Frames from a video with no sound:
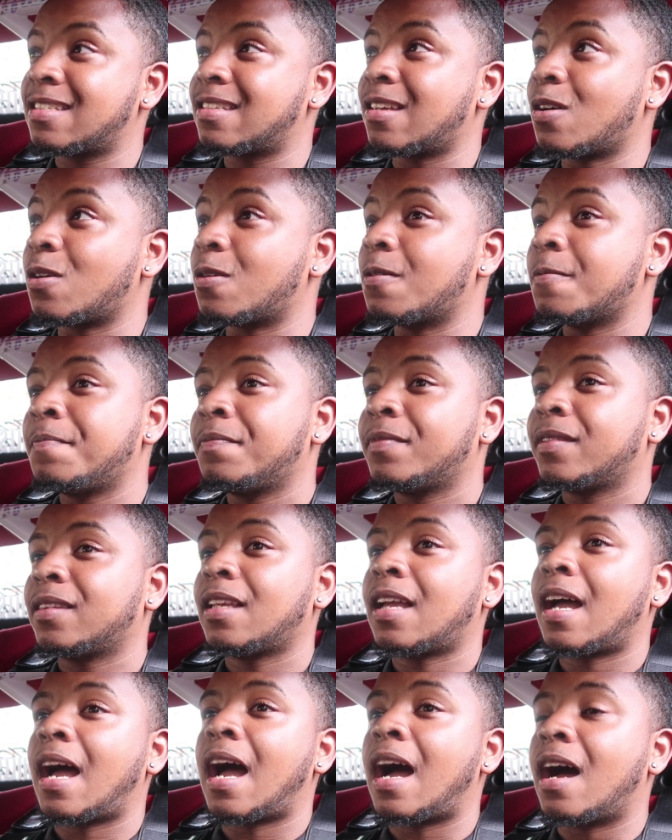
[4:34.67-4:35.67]
So
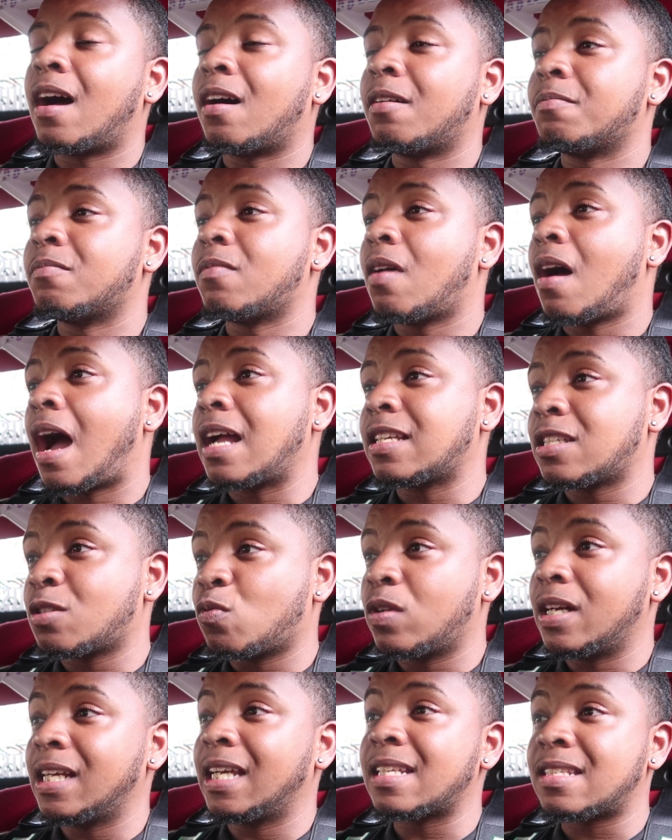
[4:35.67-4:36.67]
um, I just
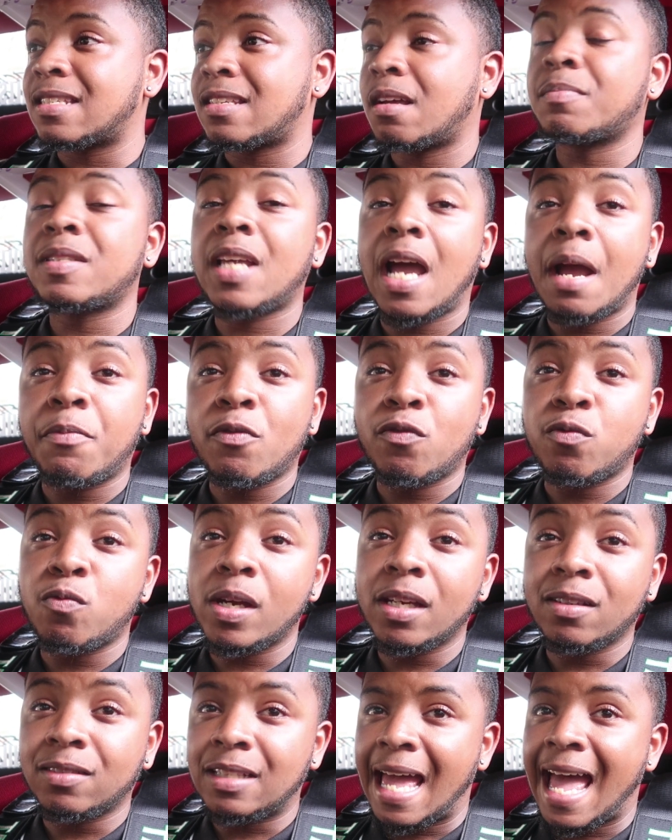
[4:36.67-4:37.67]
want to get some type of
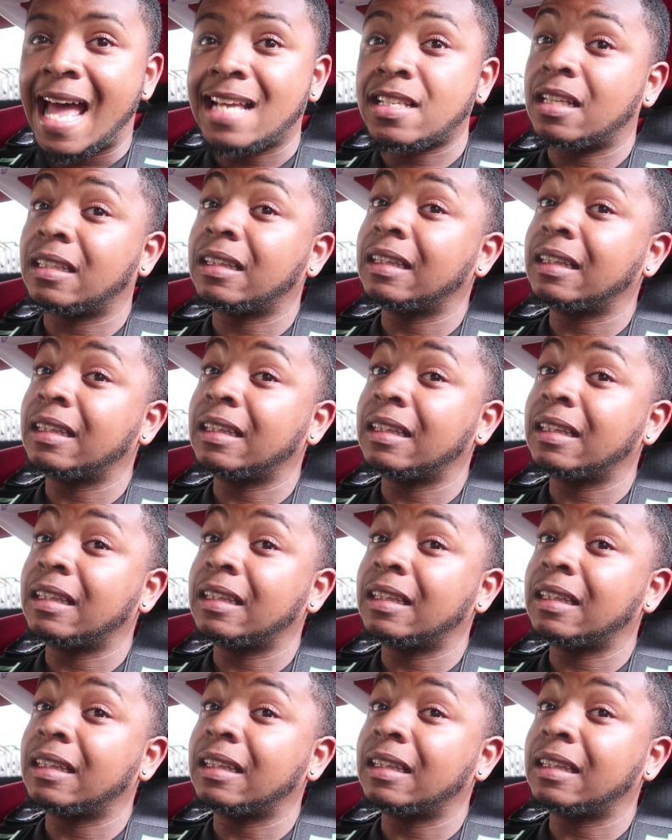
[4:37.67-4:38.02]
wheel that has a,